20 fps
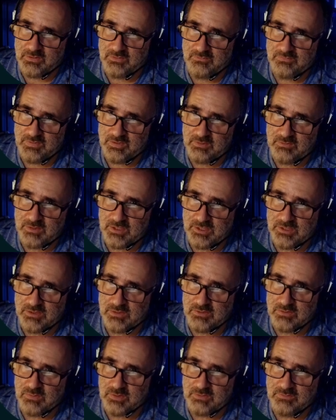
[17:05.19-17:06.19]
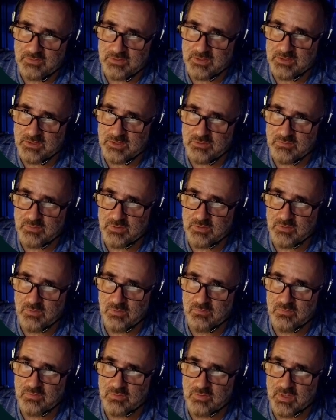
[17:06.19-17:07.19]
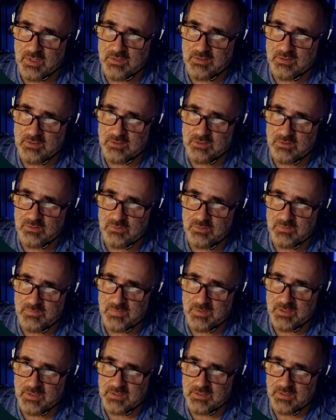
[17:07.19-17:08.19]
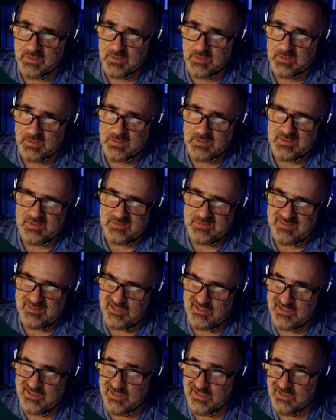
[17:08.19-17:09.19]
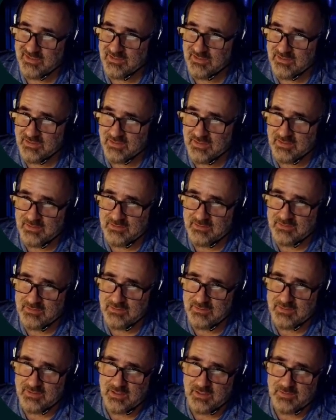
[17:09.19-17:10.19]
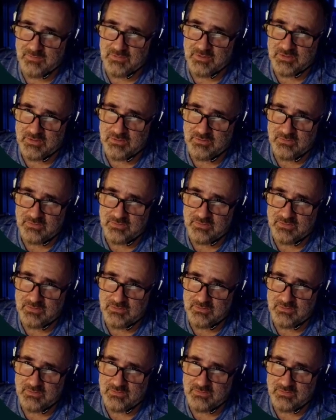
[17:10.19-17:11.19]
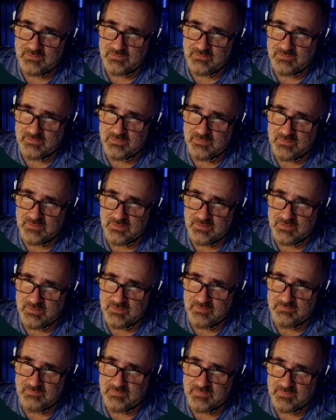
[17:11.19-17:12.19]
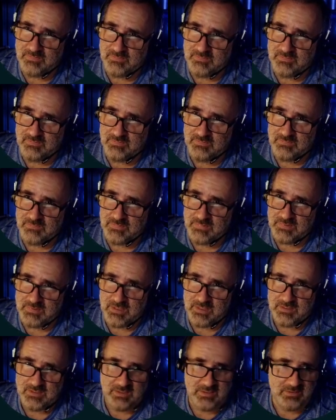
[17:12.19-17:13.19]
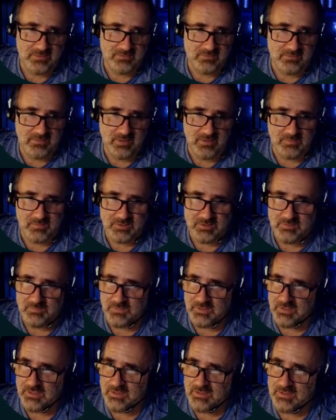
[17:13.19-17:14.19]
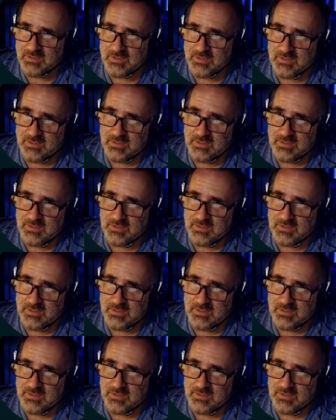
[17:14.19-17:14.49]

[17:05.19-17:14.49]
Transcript: configuration. So I really just want to override this UART pin. They're setting the stealth chop threshold to, what is that, 900, almost a million.